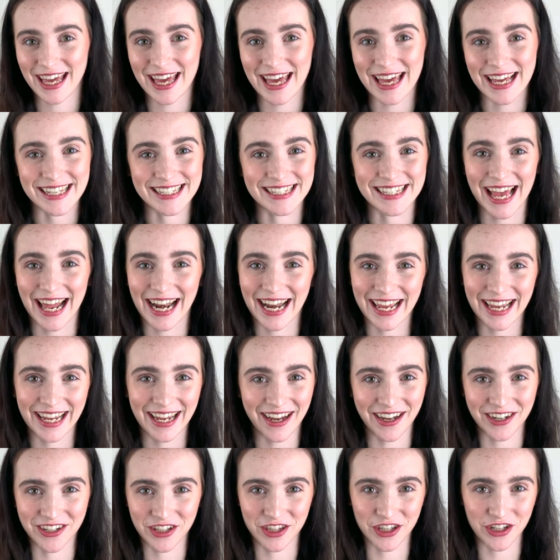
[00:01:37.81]
excelling
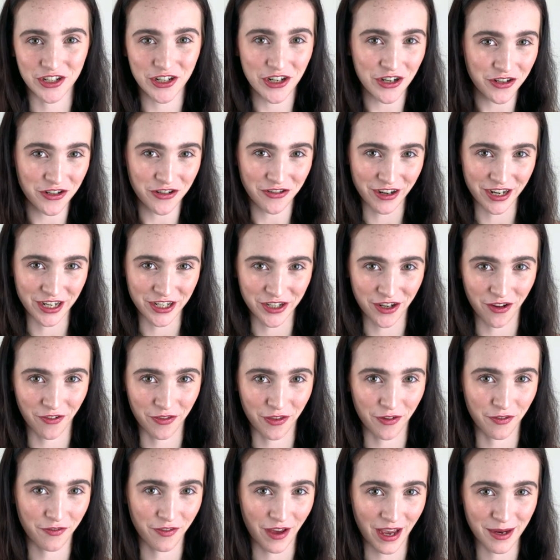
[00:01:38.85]
under the tutorage of
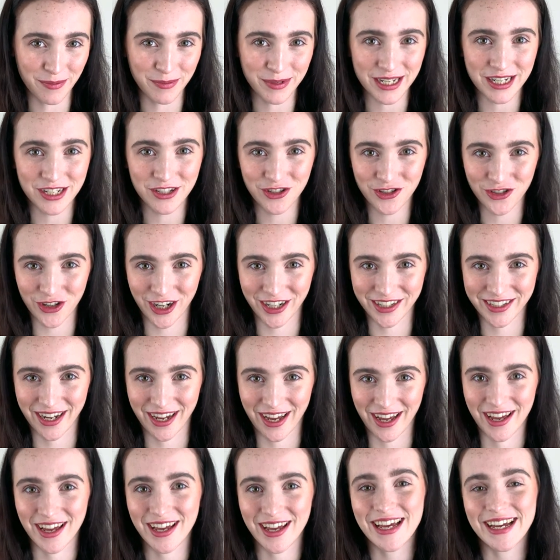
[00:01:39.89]
the famed instructor
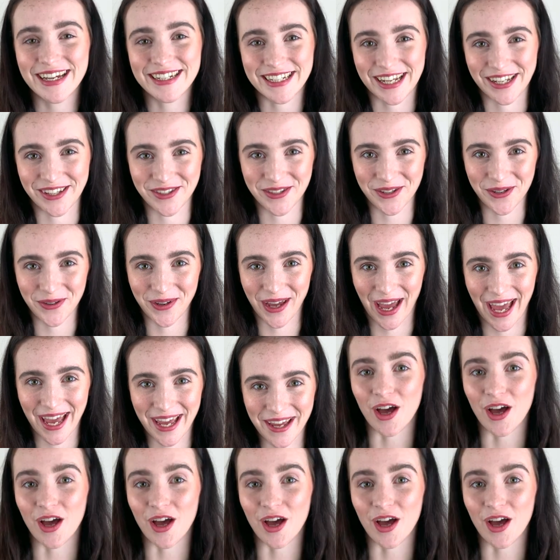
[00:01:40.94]
Daisuke.